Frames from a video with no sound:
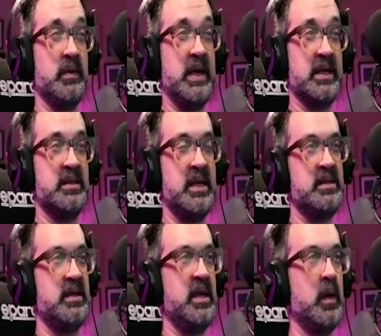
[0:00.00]
sense.
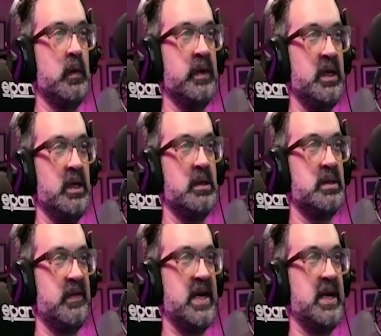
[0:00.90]
And over the years, I've
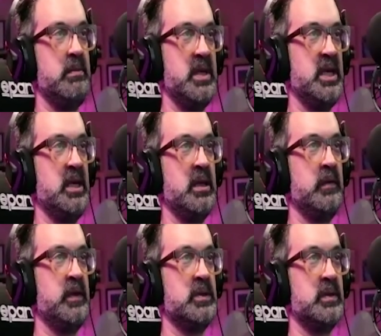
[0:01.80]
had many
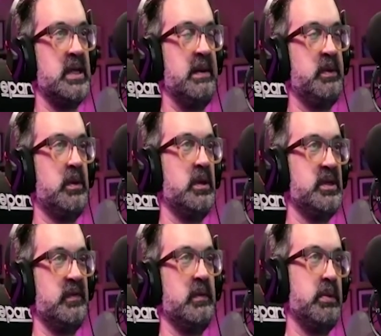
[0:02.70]
interviews with Apple on
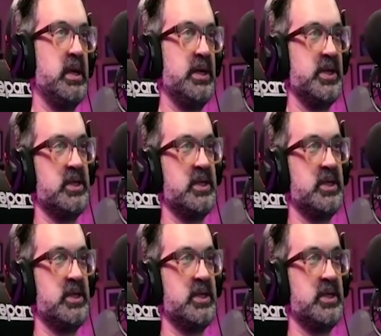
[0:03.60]
different projects,